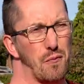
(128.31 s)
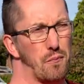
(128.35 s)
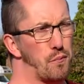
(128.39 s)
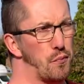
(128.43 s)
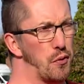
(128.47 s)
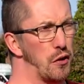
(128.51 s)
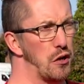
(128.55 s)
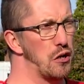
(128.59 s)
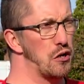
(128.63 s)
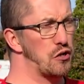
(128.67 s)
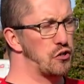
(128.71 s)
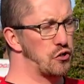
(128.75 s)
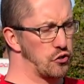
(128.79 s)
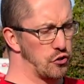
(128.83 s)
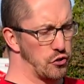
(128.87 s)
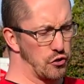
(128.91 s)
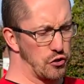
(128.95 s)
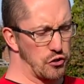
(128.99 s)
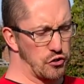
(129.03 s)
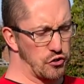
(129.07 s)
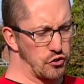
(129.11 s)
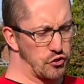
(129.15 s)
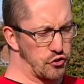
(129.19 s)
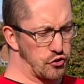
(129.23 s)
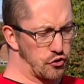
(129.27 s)
person
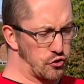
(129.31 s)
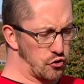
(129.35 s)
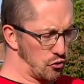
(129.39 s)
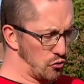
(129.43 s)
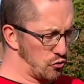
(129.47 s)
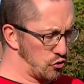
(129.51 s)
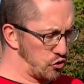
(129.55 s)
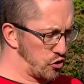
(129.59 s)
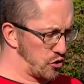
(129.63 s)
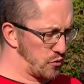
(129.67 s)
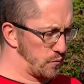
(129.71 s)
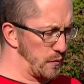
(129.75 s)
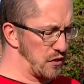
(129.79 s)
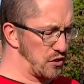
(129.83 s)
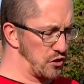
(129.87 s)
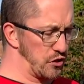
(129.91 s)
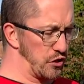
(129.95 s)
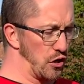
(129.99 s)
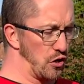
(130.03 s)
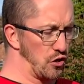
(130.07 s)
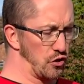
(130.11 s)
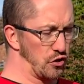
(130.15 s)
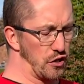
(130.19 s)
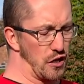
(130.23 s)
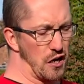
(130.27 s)
as such, especially
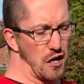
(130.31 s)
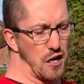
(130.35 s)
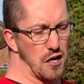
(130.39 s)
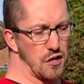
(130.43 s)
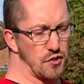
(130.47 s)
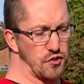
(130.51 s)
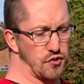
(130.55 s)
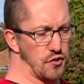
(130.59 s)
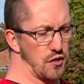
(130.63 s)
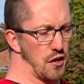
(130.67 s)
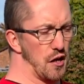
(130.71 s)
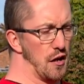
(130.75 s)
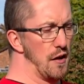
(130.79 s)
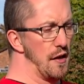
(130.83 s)
on cars.